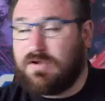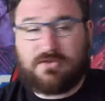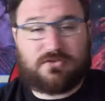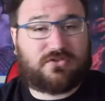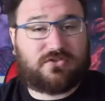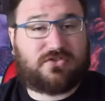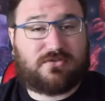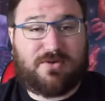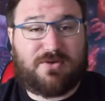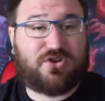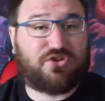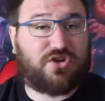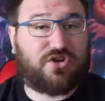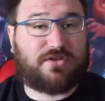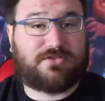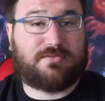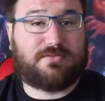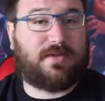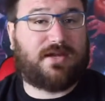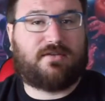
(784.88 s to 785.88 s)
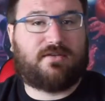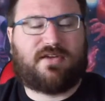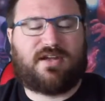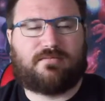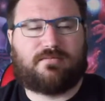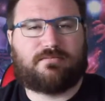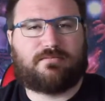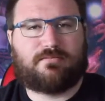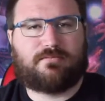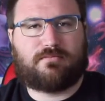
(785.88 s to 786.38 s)
Reigns and Samoa Joe as the main
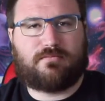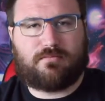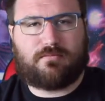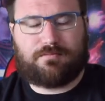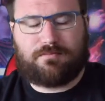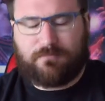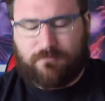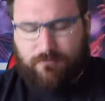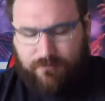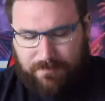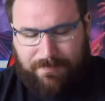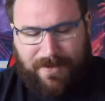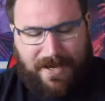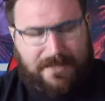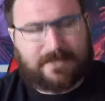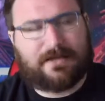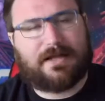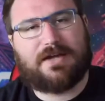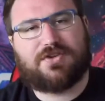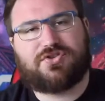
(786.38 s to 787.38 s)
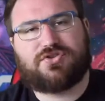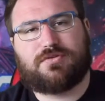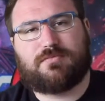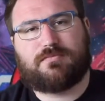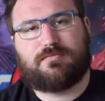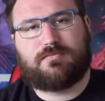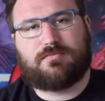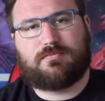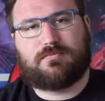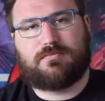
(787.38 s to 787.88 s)
event for Backlash.
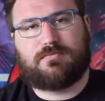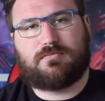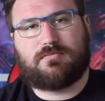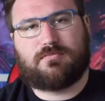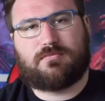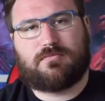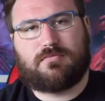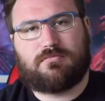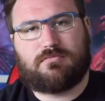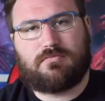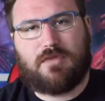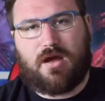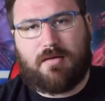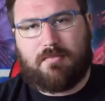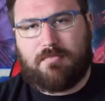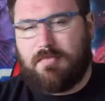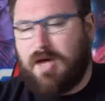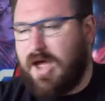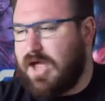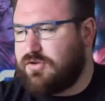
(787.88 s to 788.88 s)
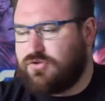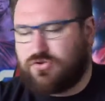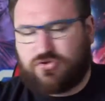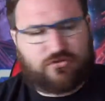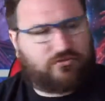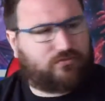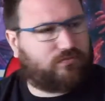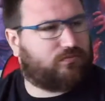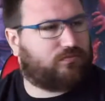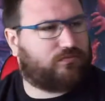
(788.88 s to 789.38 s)
A
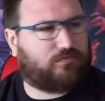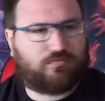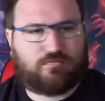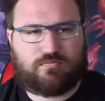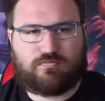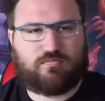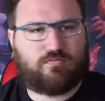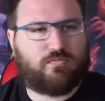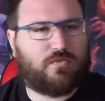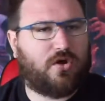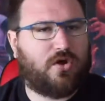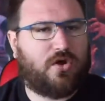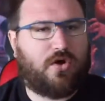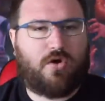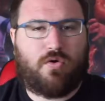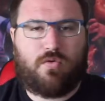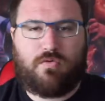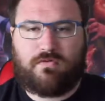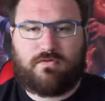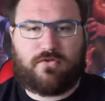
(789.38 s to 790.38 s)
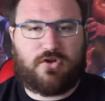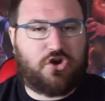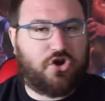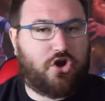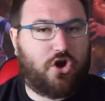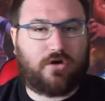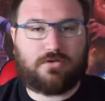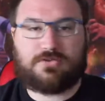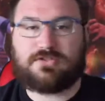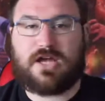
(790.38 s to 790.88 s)
match for
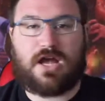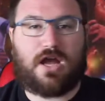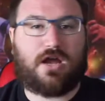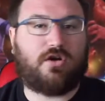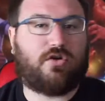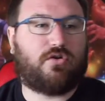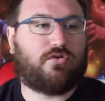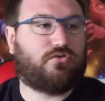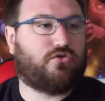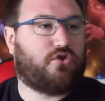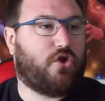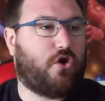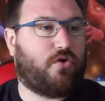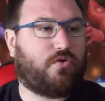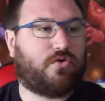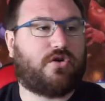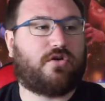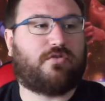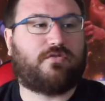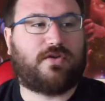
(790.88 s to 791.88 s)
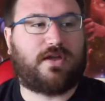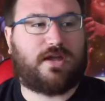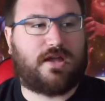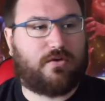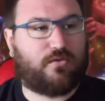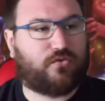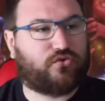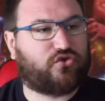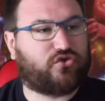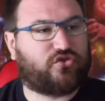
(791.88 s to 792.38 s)
no title, no nothing.
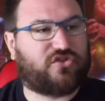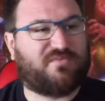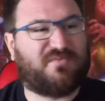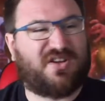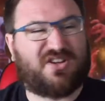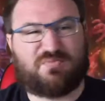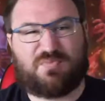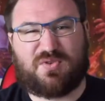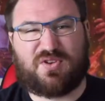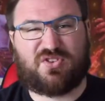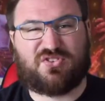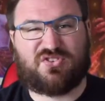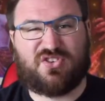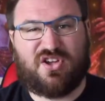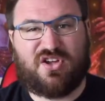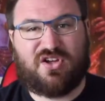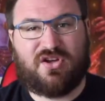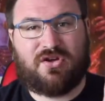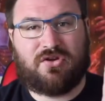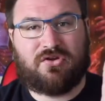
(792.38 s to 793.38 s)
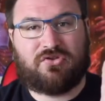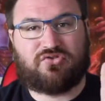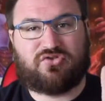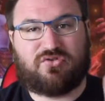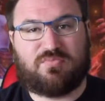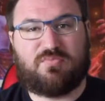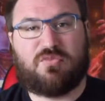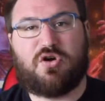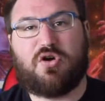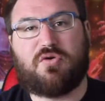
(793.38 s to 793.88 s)
It was just a match because
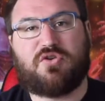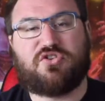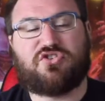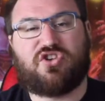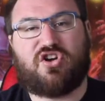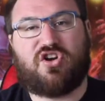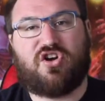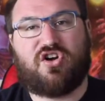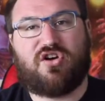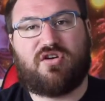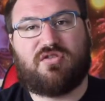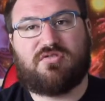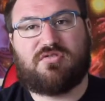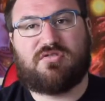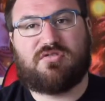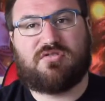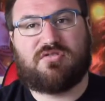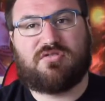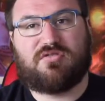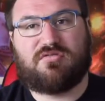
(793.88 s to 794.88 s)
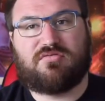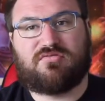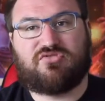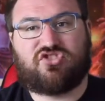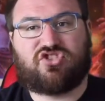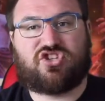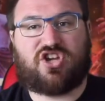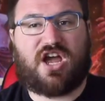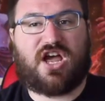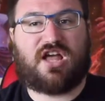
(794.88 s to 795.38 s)
Samoa Joe
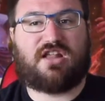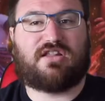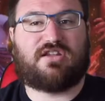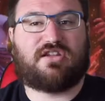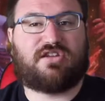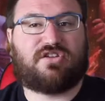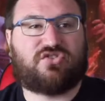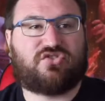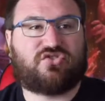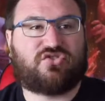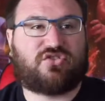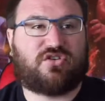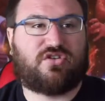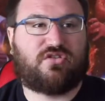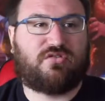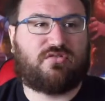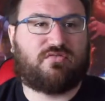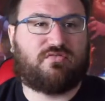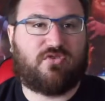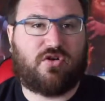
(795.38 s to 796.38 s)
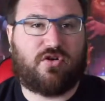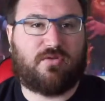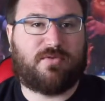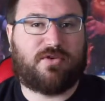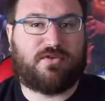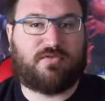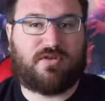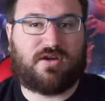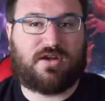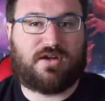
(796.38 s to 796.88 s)
challenged
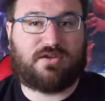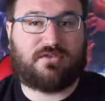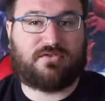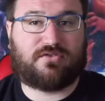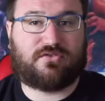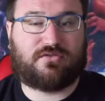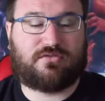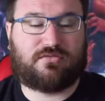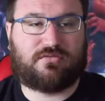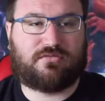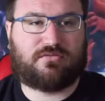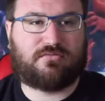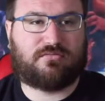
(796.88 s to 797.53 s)
Roman Reigns.